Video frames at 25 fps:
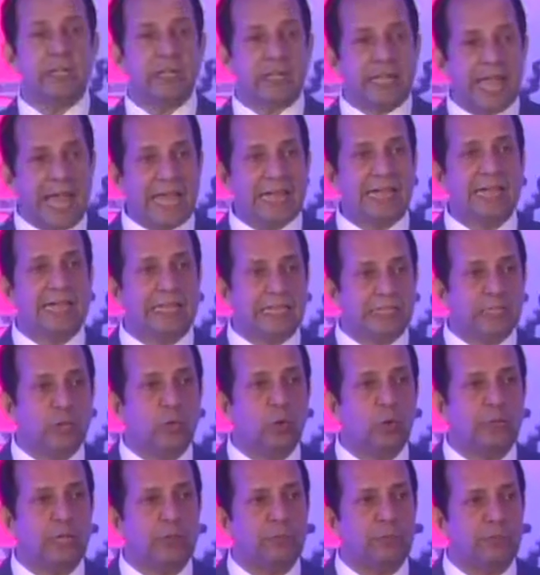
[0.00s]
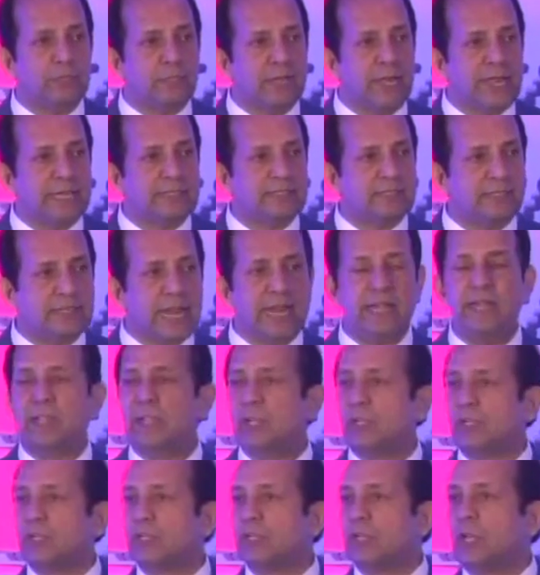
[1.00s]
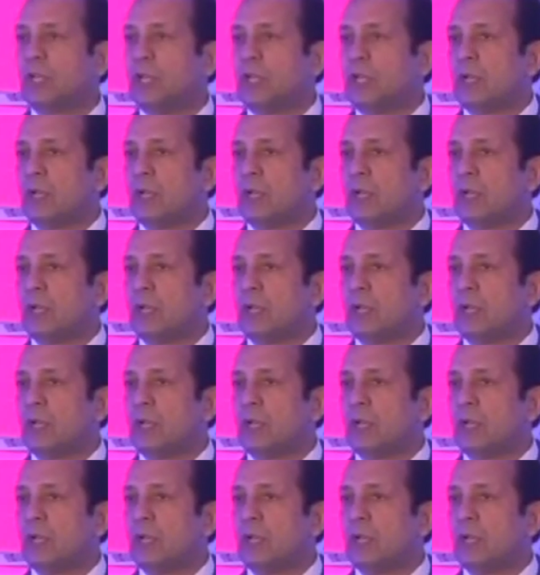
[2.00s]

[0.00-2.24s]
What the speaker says: guarantee that, okay, for the next 10 years,